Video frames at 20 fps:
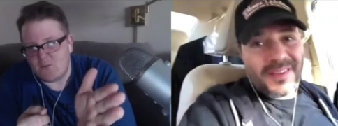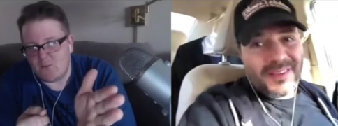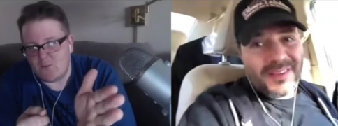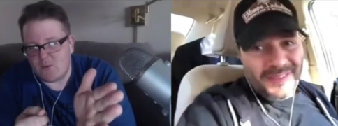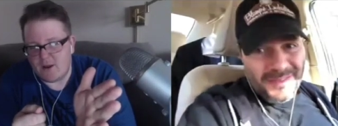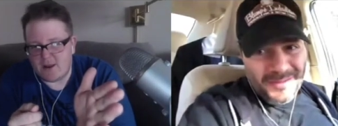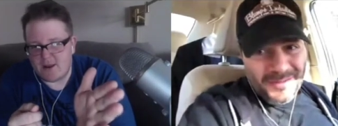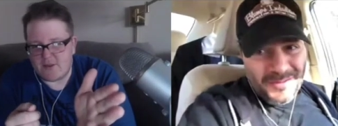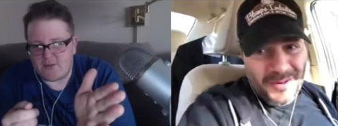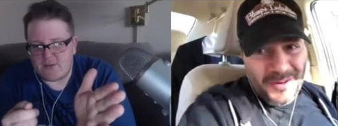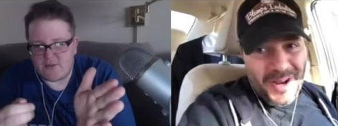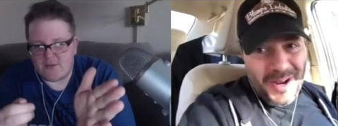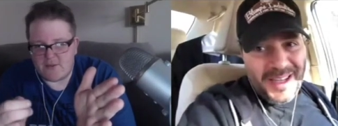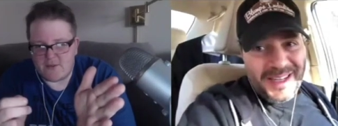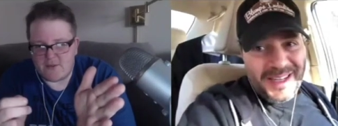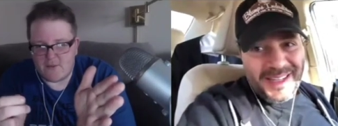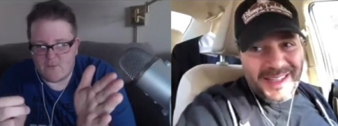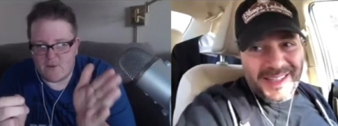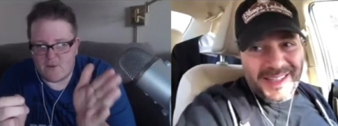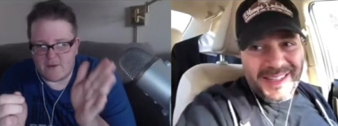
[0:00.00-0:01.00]
Speaker 1: with
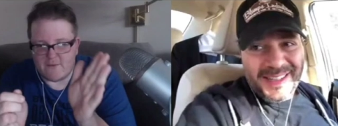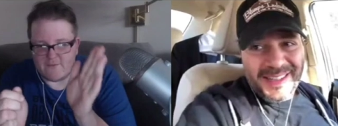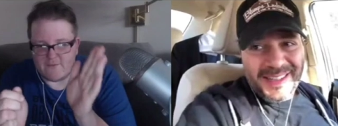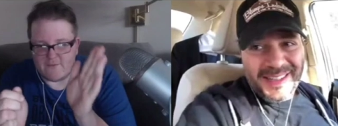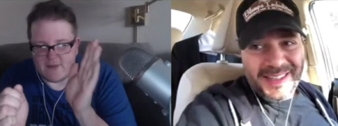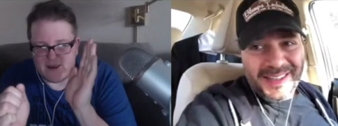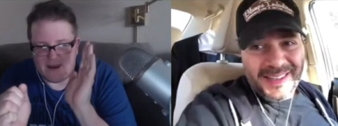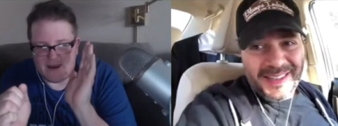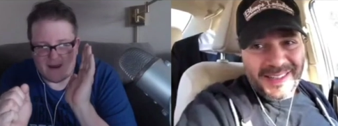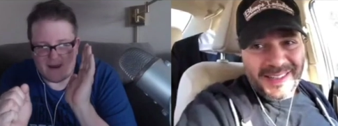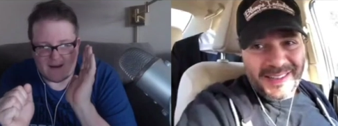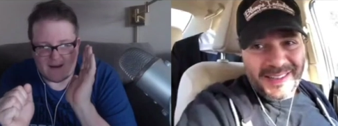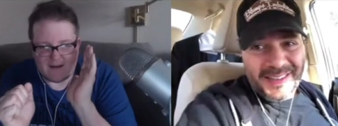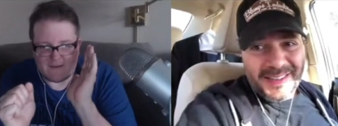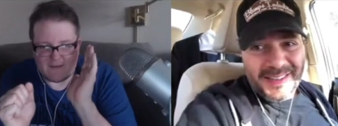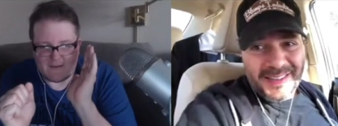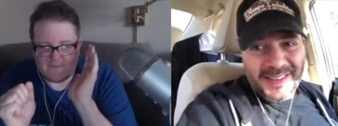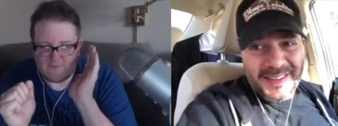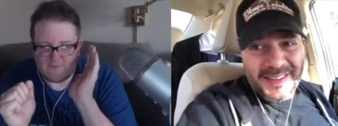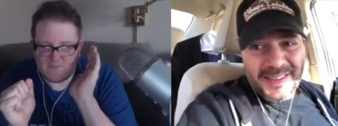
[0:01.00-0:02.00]
right. one of the
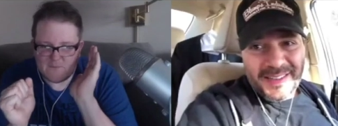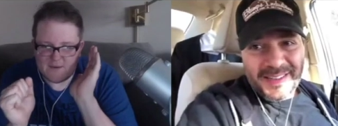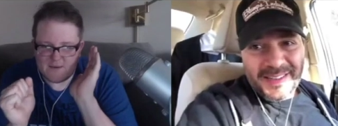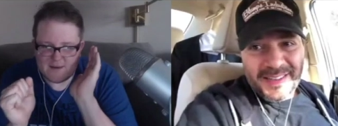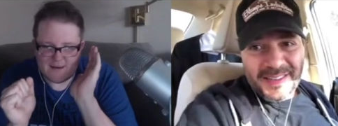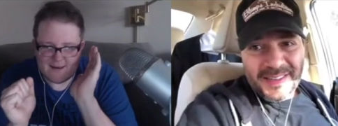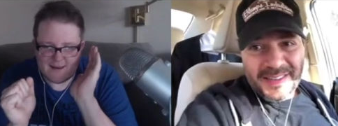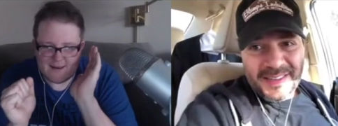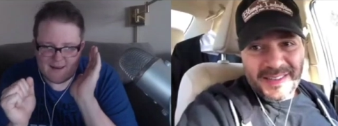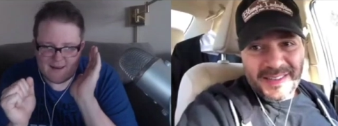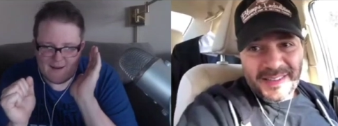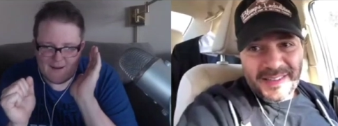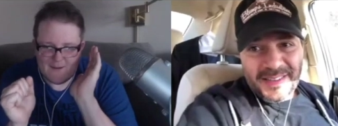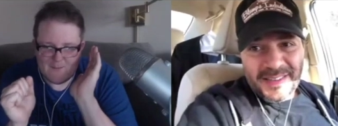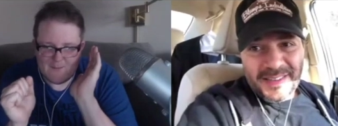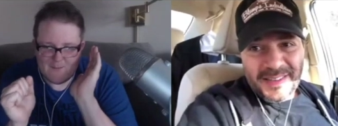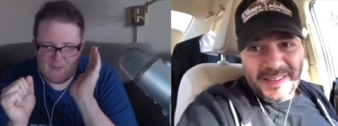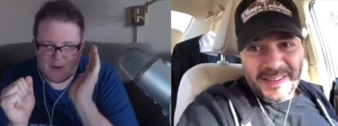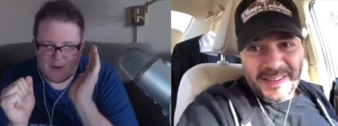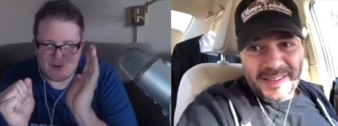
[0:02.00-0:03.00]

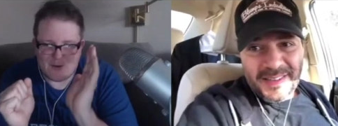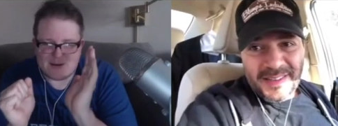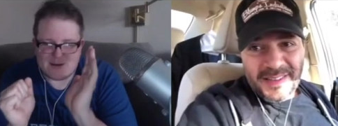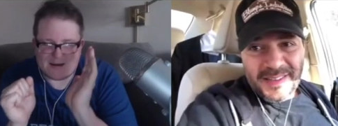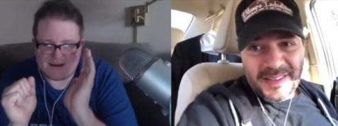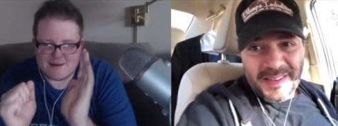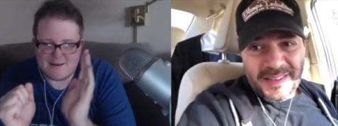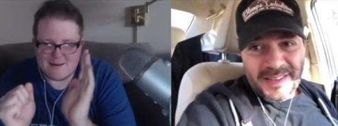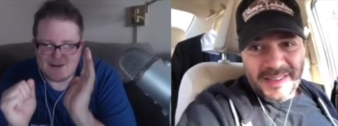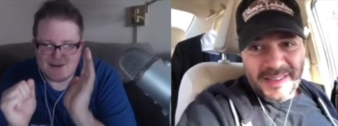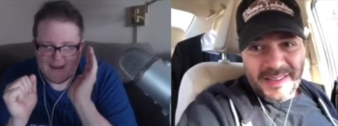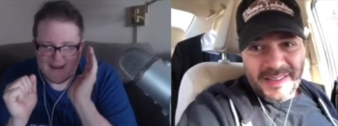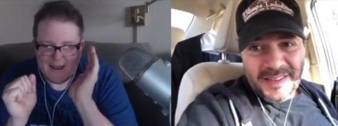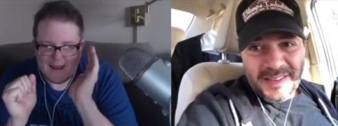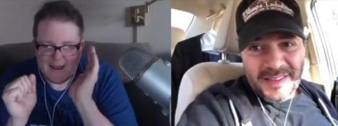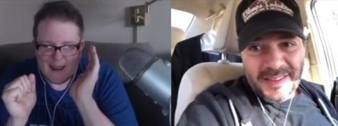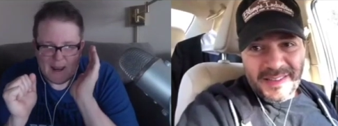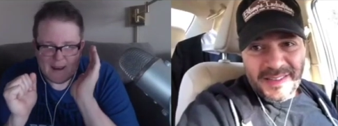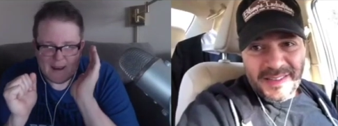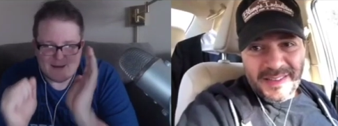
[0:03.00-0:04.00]
most
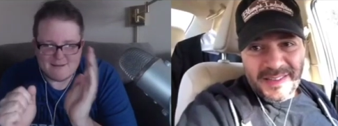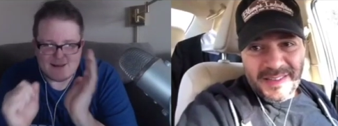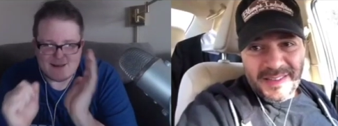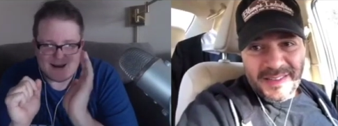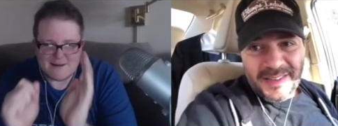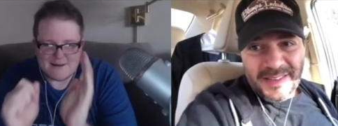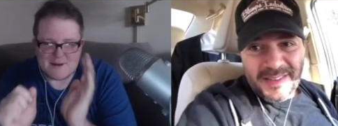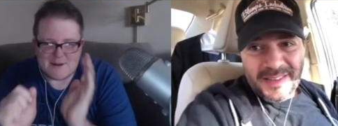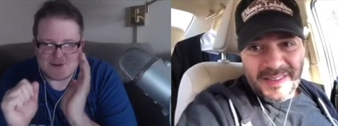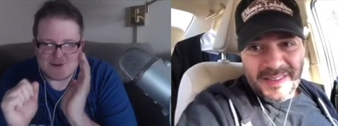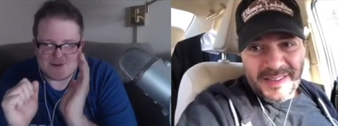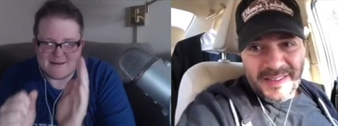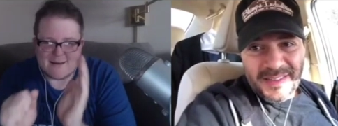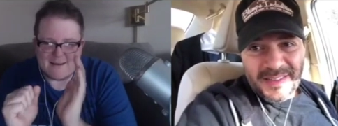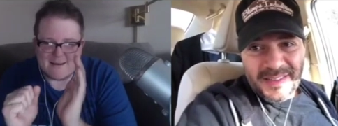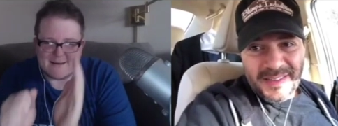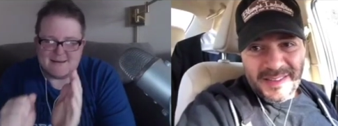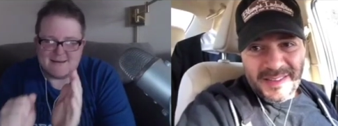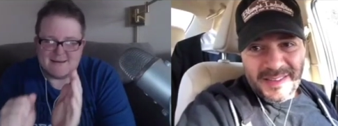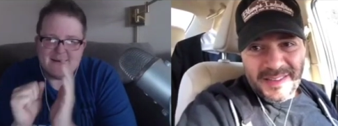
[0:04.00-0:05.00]
illogical
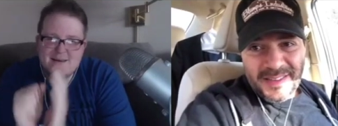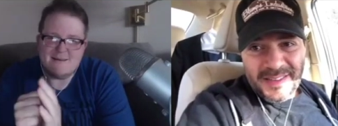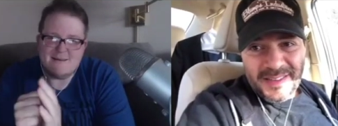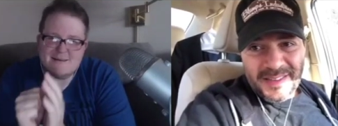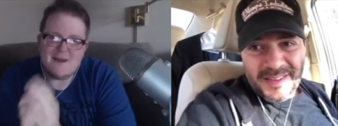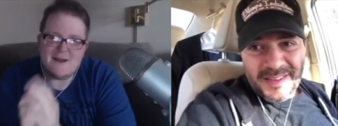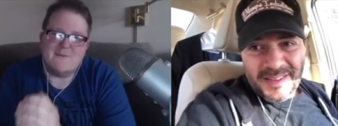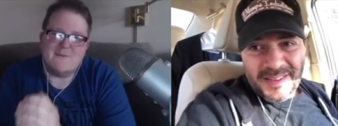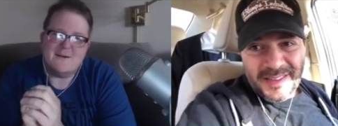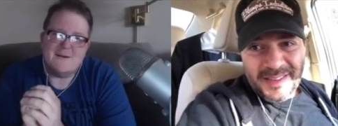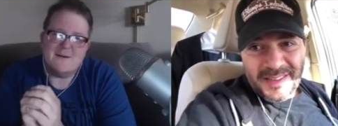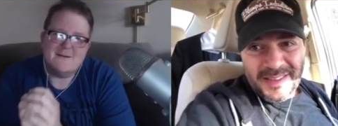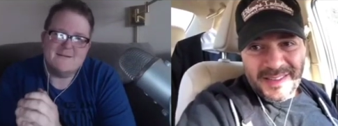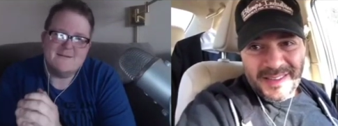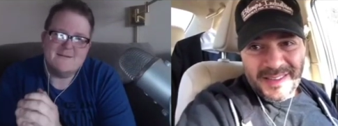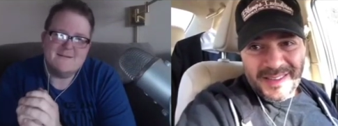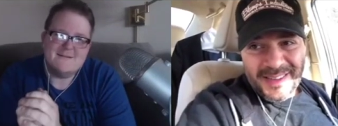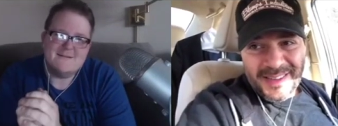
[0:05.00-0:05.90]
sex scenes ever